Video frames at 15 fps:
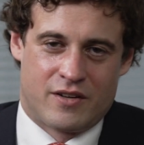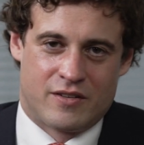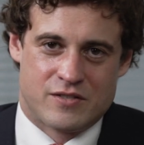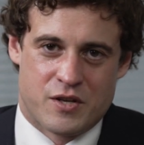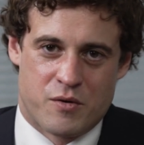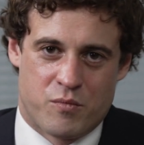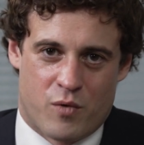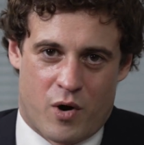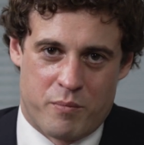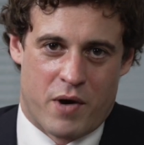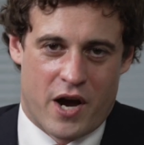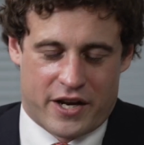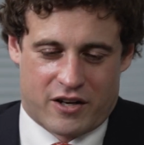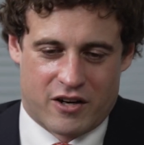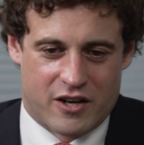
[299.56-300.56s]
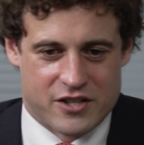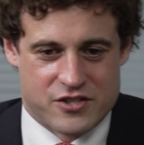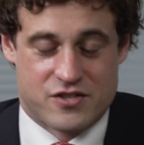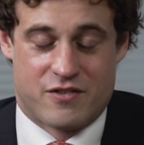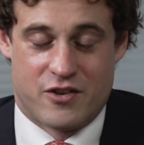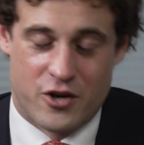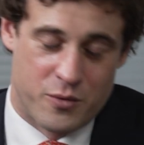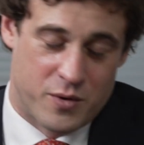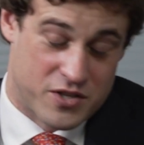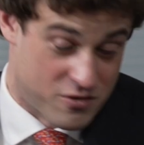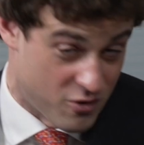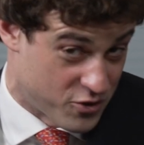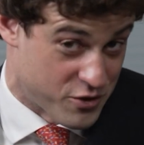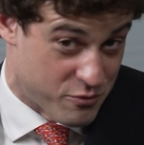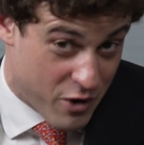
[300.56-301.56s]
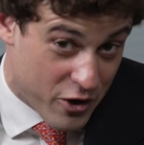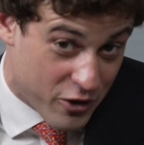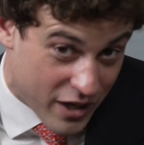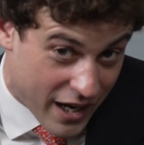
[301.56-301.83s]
So what my client, who is not a rogue